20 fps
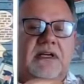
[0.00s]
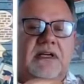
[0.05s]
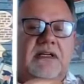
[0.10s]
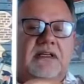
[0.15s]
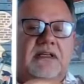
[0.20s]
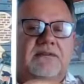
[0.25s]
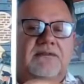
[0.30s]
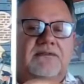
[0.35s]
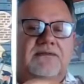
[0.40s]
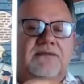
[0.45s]

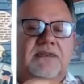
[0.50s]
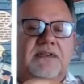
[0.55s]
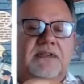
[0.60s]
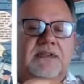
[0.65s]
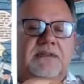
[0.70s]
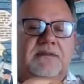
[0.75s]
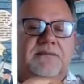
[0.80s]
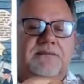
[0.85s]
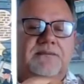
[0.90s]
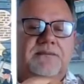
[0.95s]
kind
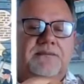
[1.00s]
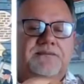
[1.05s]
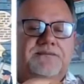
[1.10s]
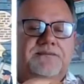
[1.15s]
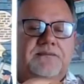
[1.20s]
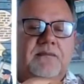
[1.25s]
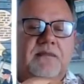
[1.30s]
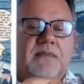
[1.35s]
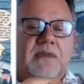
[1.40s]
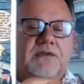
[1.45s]
of
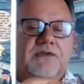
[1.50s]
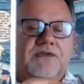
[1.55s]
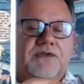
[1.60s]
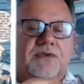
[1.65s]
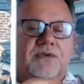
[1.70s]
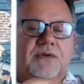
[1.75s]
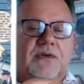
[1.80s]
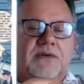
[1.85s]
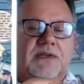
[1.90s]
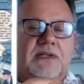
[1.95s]

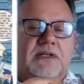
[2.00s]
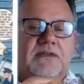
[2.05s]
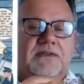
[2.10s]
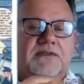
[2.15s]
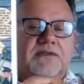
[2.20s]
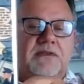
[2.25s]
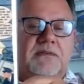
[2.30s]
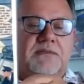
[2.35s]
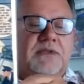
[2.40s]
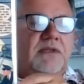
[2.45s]
story.
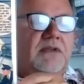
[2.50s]
So I'm